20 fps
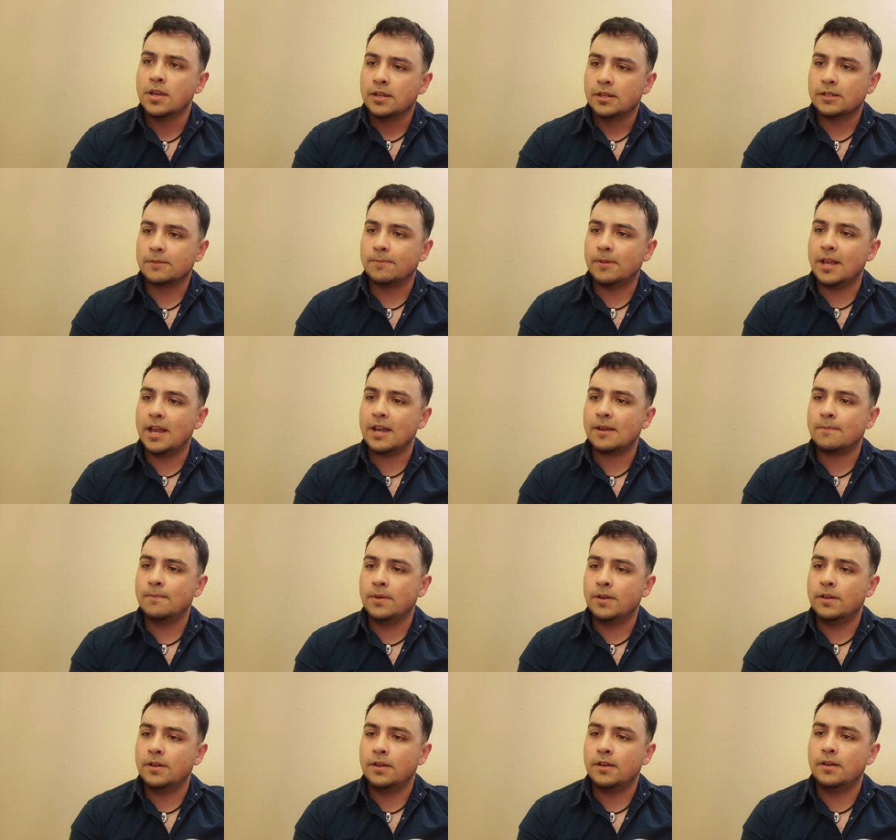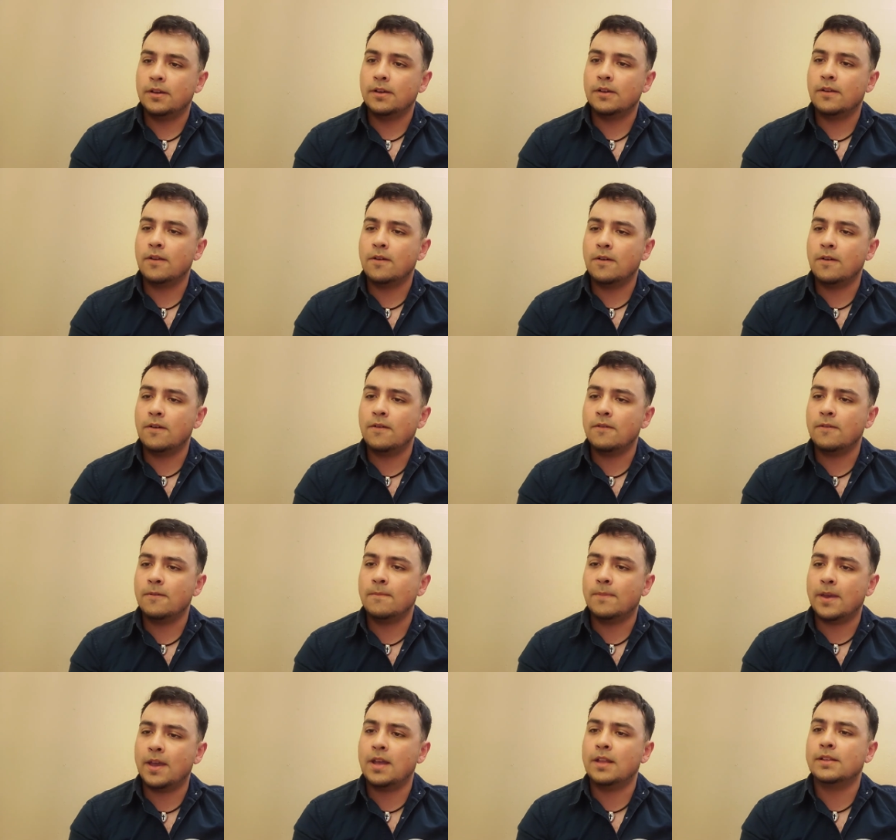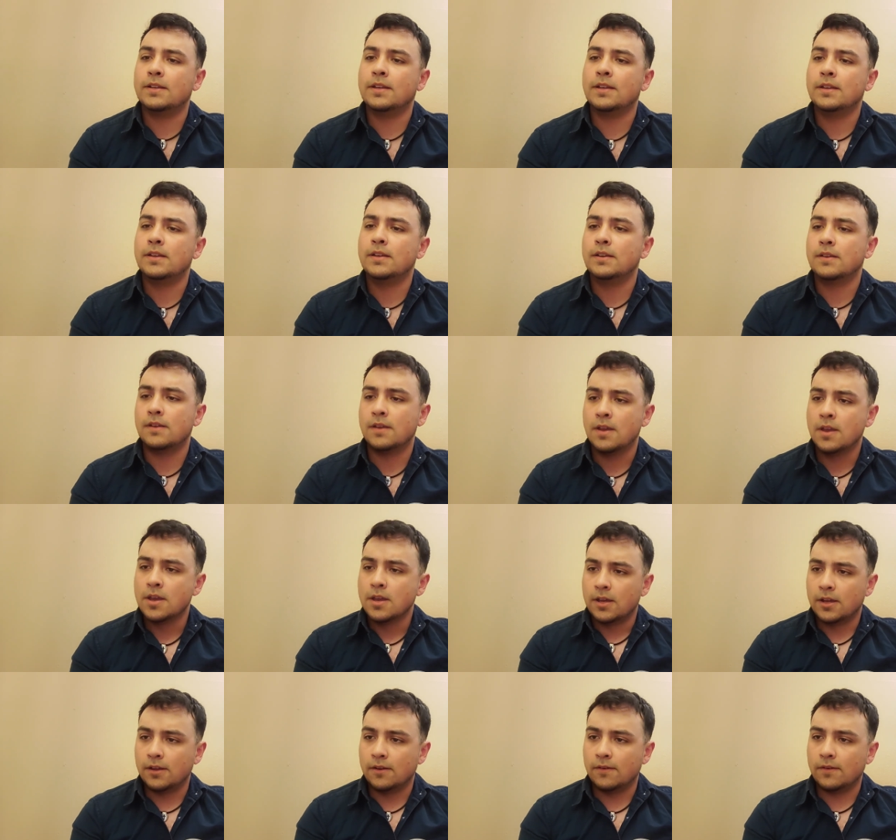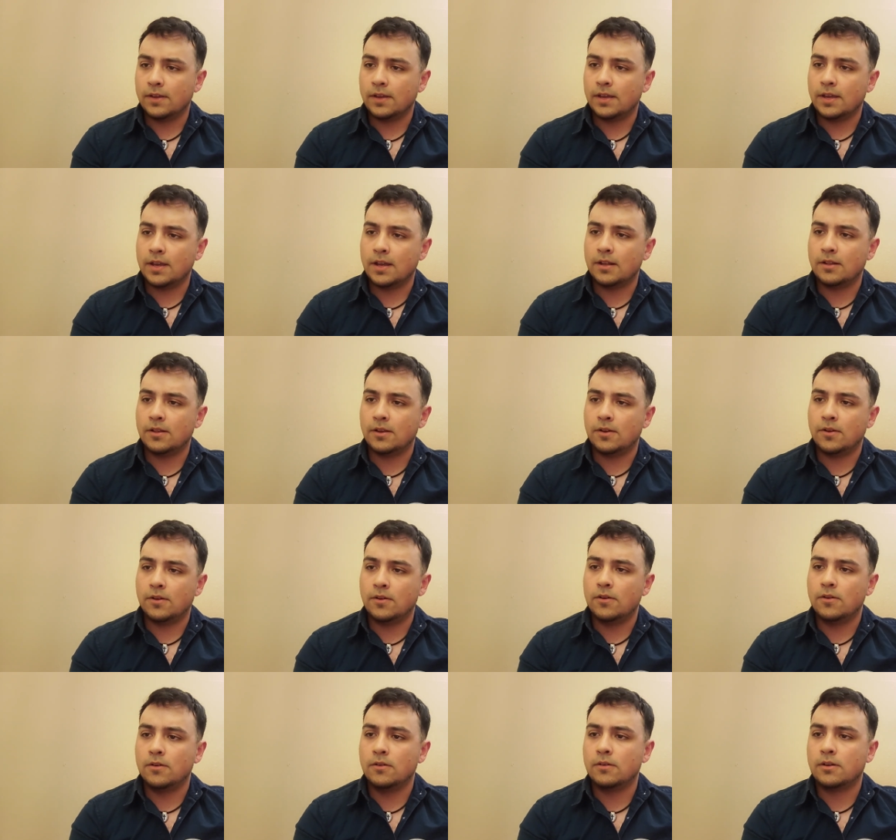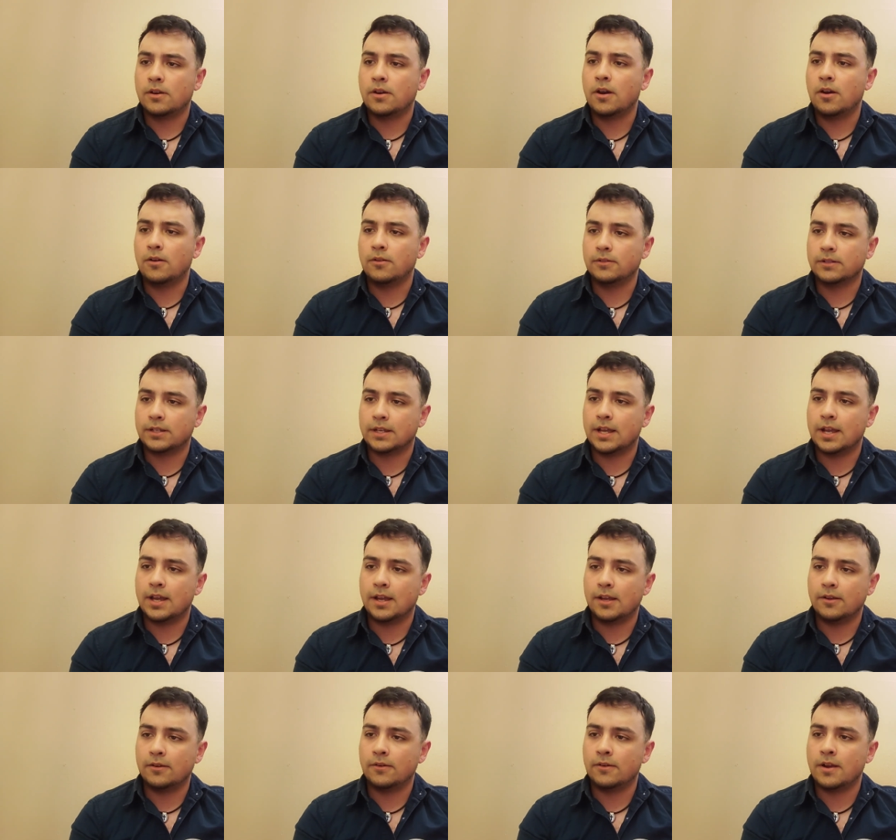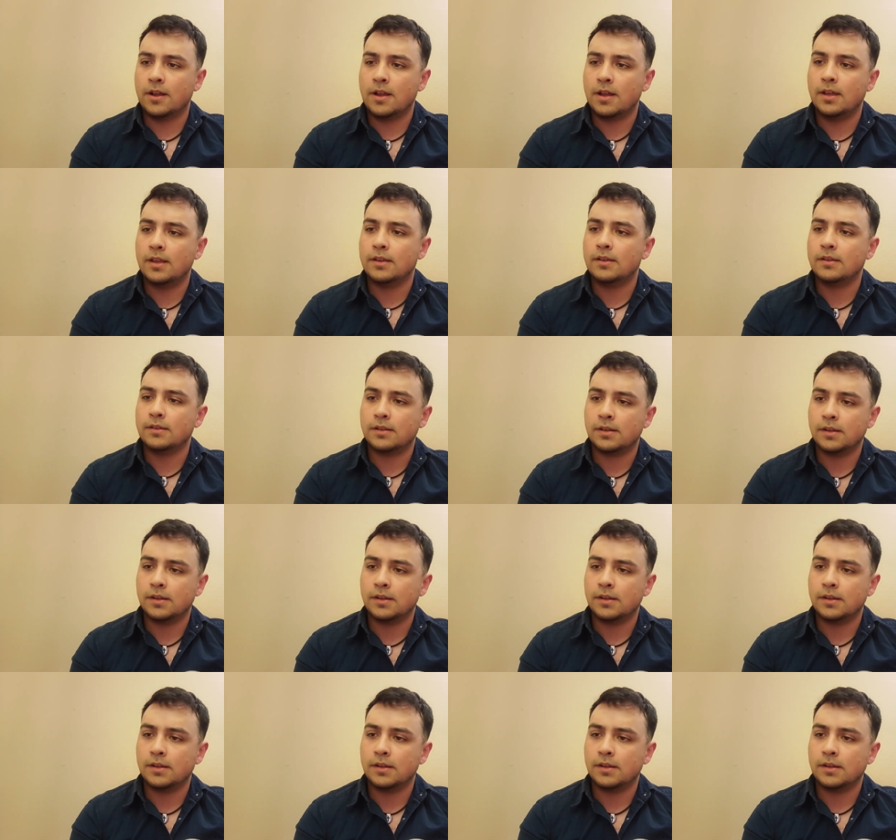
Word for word: There's black mud on the belly of a yellow colt I ride.